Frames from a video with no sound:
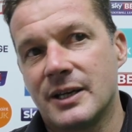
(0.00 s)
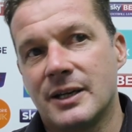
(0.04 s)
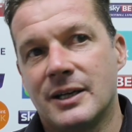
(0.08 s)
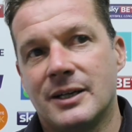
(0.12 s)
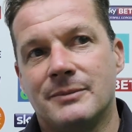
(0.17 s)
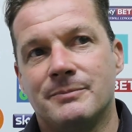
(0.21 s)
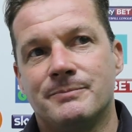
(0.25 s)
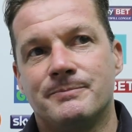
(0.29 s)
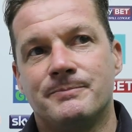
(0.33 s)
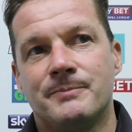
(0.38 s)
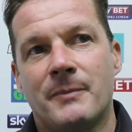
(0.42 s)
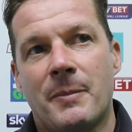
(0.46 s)

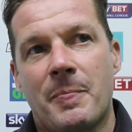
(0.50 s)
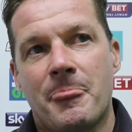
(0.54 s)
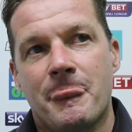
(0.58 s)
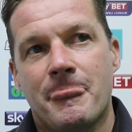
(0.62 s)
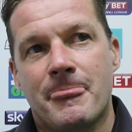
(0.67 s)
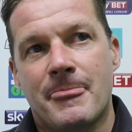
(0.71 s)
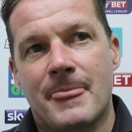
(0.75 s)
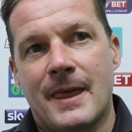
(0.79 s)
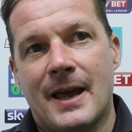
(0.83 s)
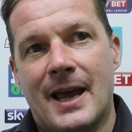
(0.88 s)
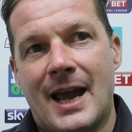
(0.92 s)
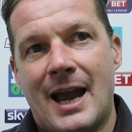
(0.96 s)
Um,
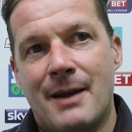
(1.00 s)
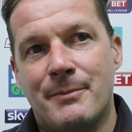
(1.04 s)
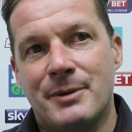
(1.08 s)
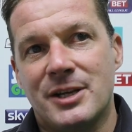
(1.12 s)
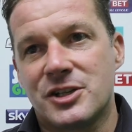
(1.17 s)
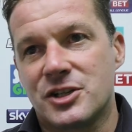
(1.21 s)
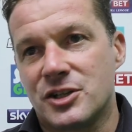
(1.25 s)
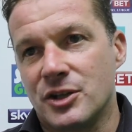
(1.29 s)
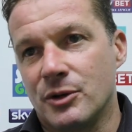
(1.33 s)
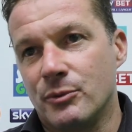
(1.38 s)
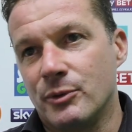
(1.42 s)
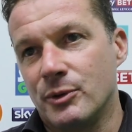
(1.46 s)
the
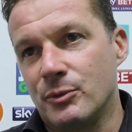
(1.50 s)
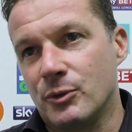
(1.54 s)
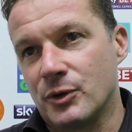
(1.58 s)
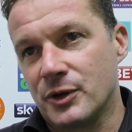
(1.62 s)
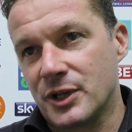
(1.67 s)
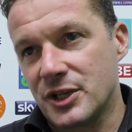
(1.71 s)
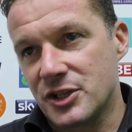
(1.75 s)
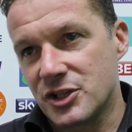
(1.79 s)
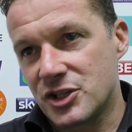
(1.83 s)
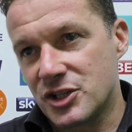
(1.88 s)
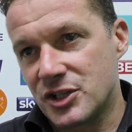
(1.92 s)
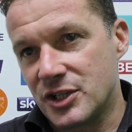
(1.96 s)
habits that we
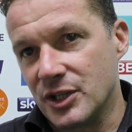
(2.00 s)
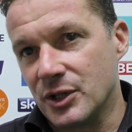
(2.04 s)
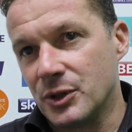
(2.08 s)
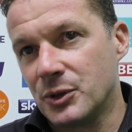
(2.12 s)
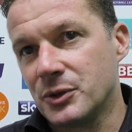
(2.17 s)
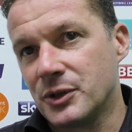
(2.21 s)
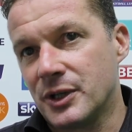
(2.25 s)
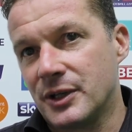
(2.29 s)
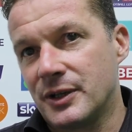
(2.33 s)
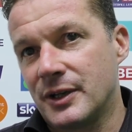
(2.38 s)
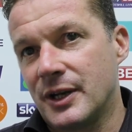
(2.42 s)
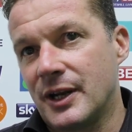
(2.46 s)
want
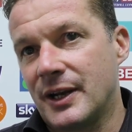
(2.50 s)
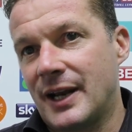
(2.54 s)
instilled and,